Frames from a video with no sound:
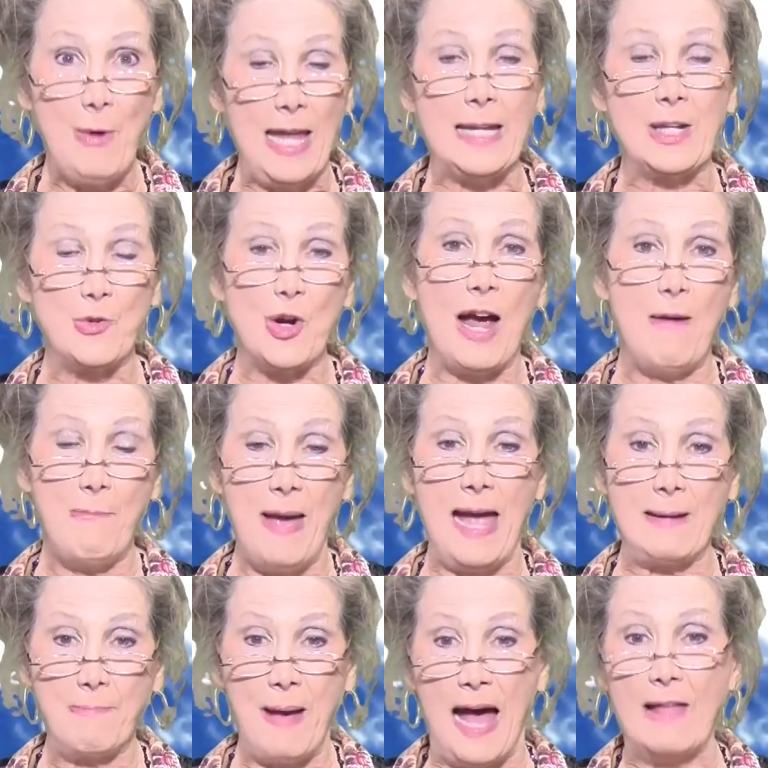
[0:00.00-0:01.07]
We had to drive
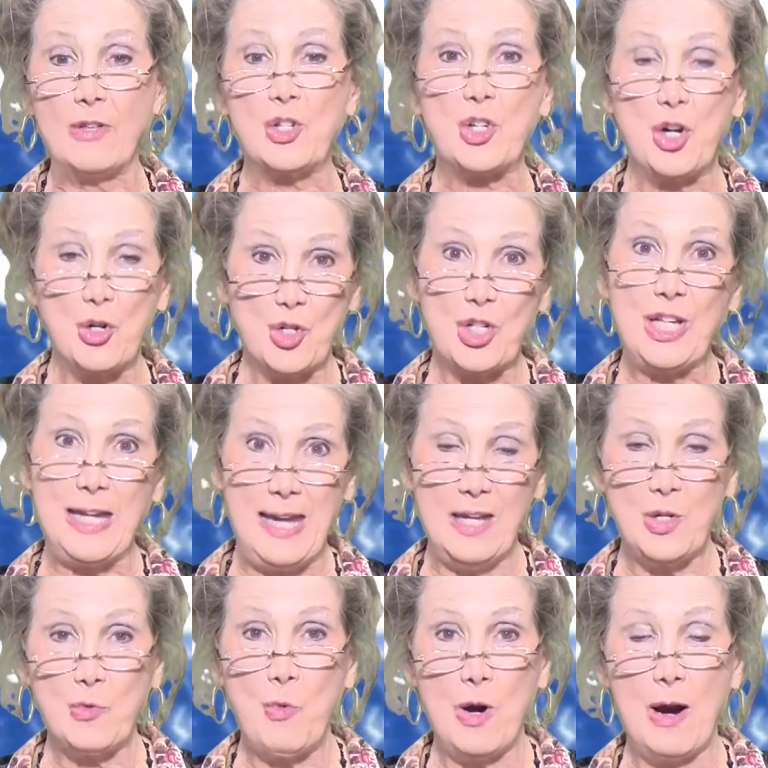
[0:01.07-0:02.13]
back by the church to
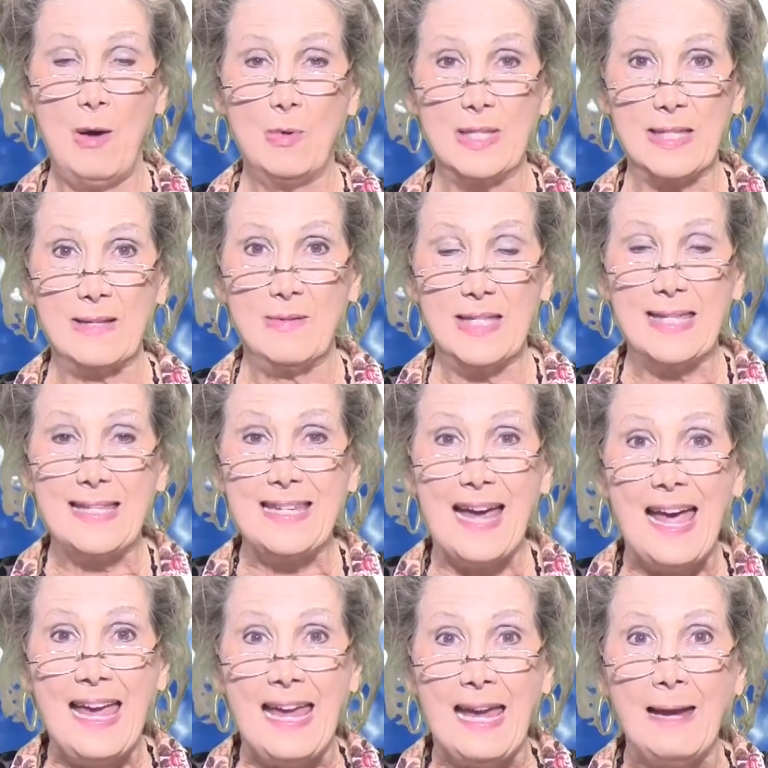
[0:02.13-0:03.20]
get to where I was
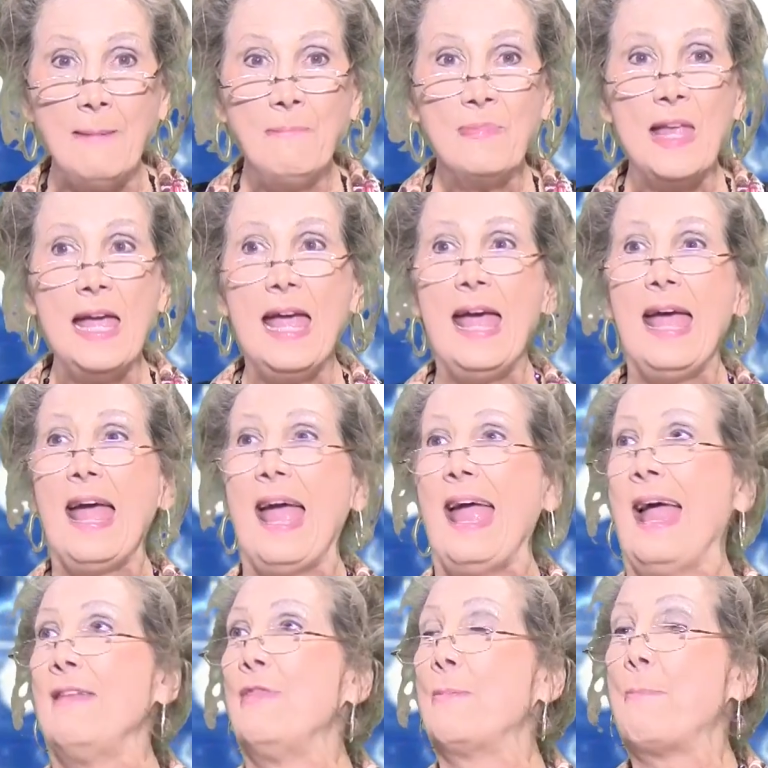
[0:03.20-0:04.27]
staying,
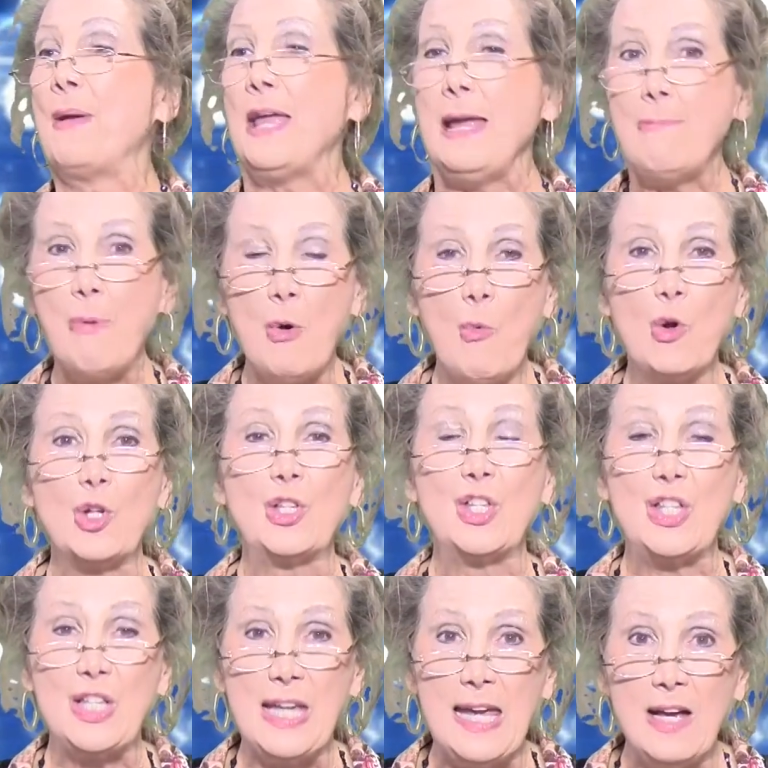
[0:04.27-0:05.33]
and the people were
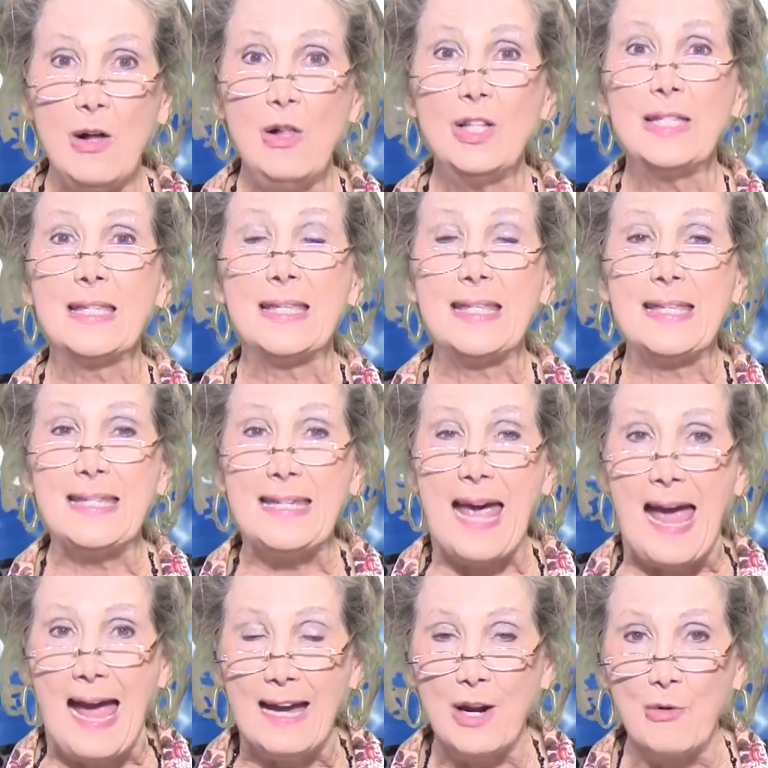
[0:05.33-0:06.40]
still
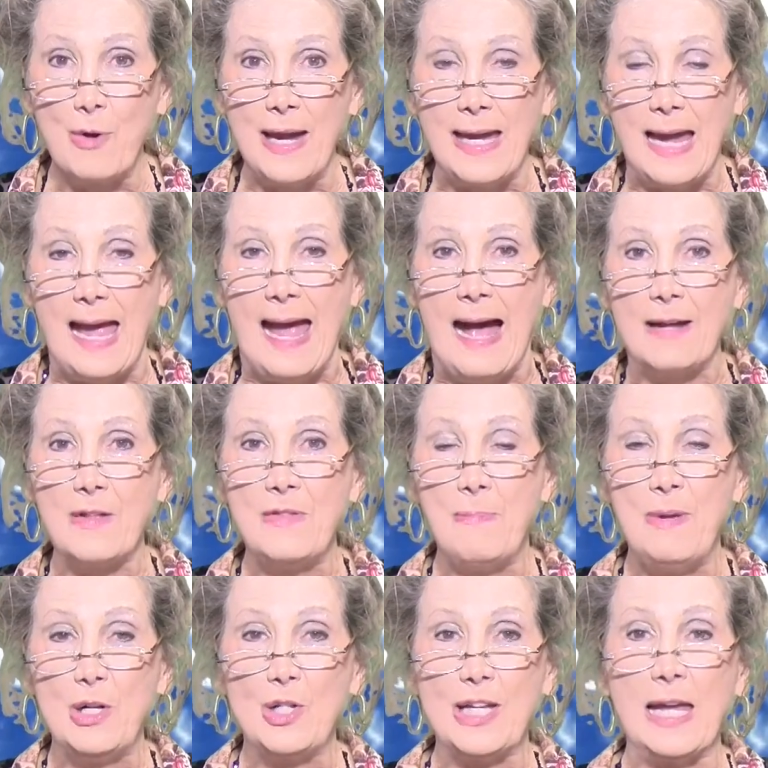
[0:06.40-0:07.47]
staggering out of the
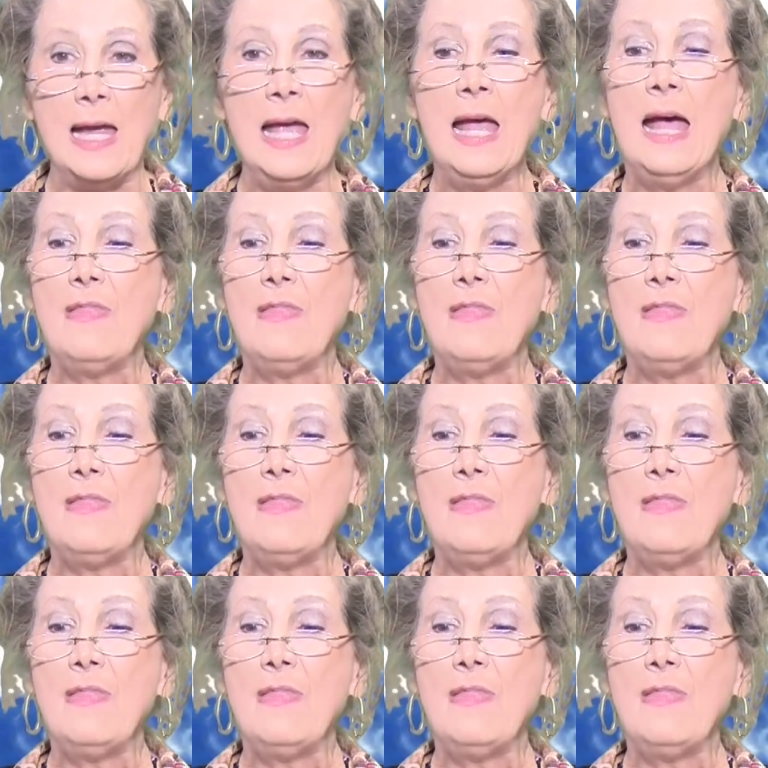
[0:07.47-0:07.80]
building.